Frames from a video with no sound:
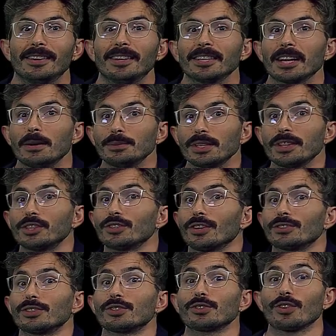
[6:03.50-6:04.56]
comes in the
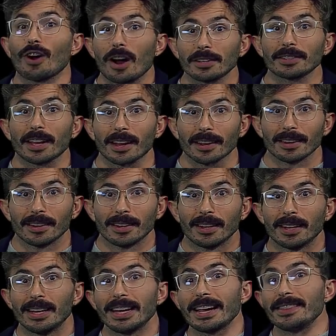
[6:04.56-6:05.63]
church's crossing,
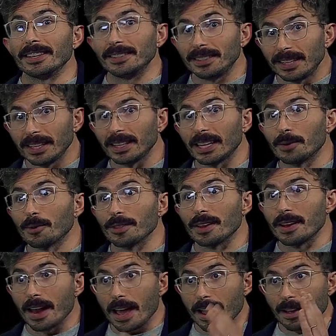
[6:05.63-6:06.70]
in the ceiling where the
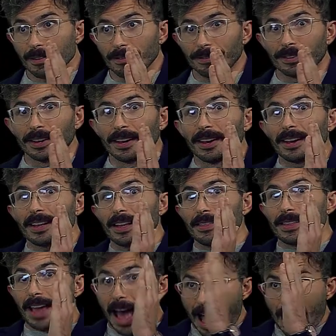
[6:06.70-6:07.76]
nave and
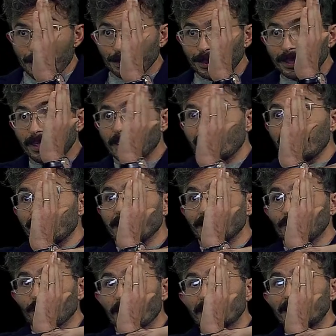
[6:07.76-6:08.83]
the apse and the
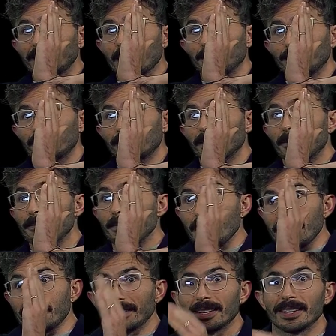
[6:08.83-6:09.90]
transepts
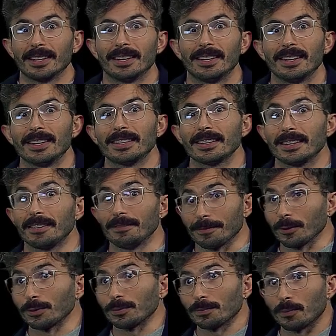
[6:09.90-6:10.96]
meet. And
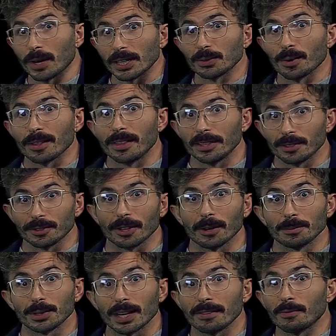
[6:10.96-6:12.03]
for what it's worth, these are terms
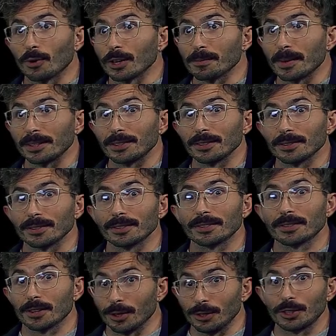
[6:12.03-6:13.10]
that I've warned my students
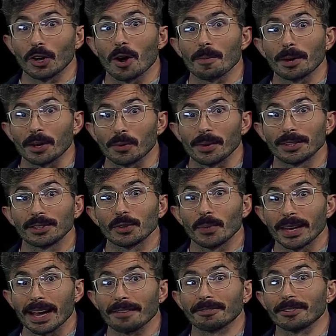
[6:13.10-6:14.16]
could show up on a quiz the week
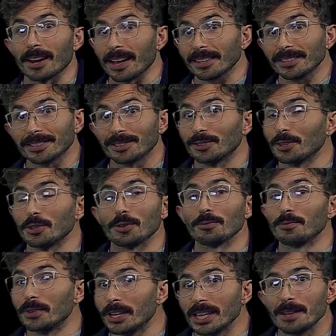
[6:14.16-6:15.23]
after next, so you're
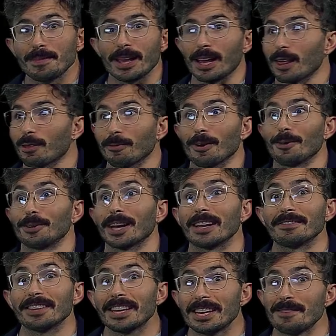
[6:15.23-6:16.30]
really being thrown kind of
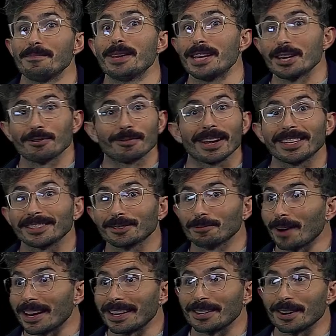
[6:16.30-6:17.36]
in media res
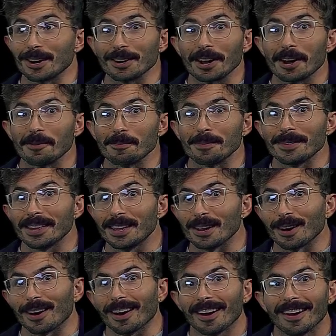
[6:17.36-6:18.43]
right into Artam
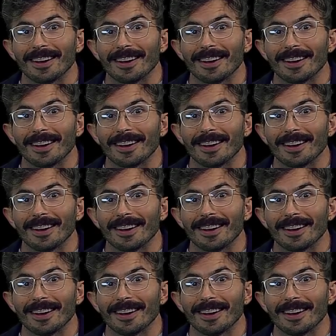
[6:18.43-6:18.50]
here.